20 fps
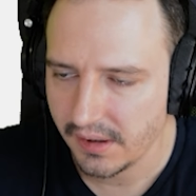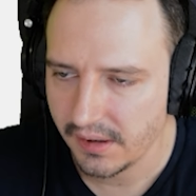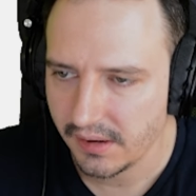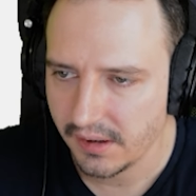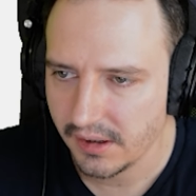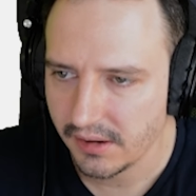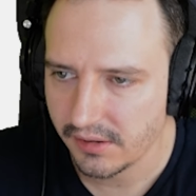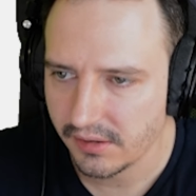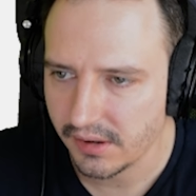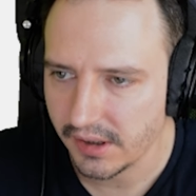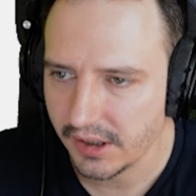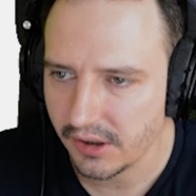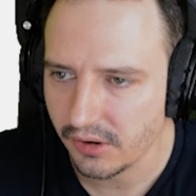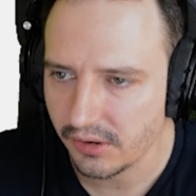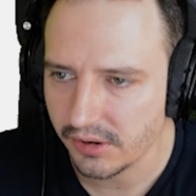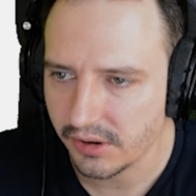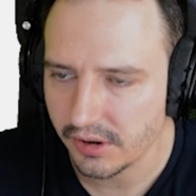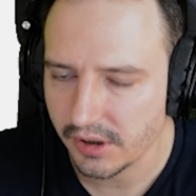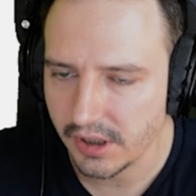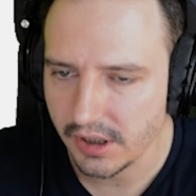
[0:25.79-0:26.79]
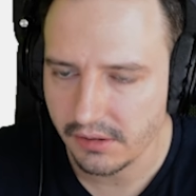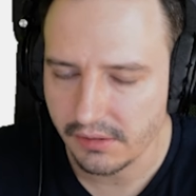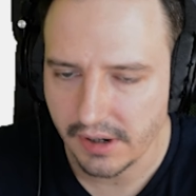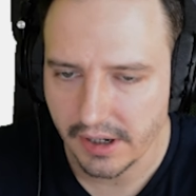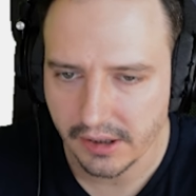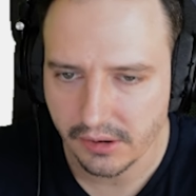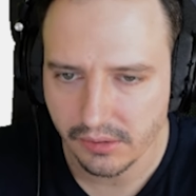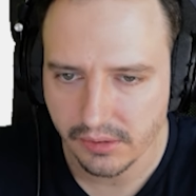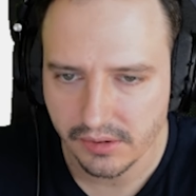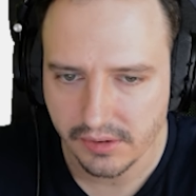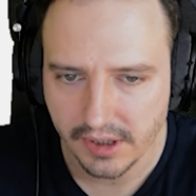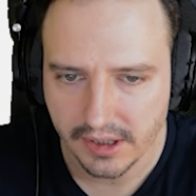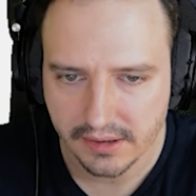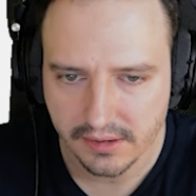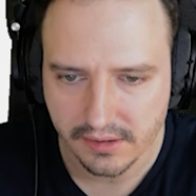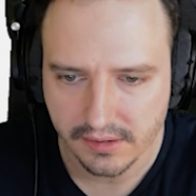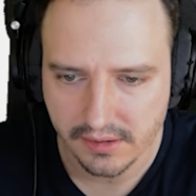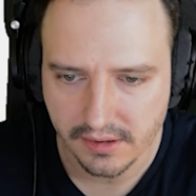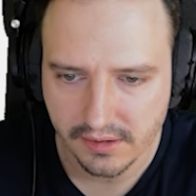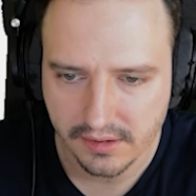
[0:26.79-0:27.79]
let's click on the gear icon to
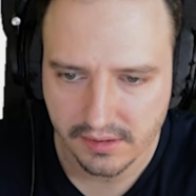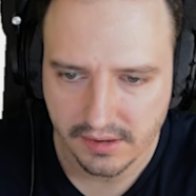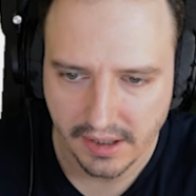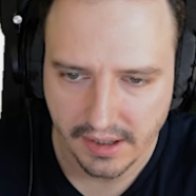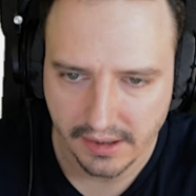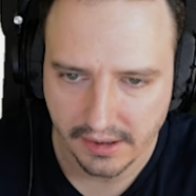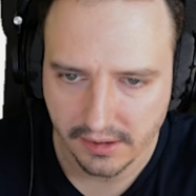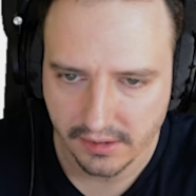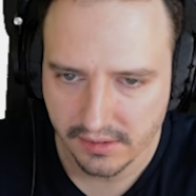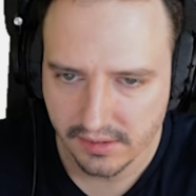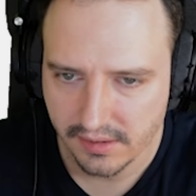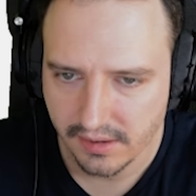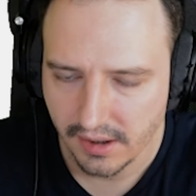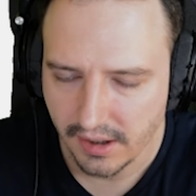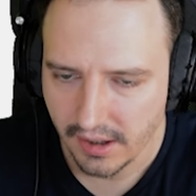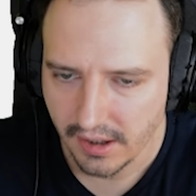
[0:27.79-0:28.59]
access the settings.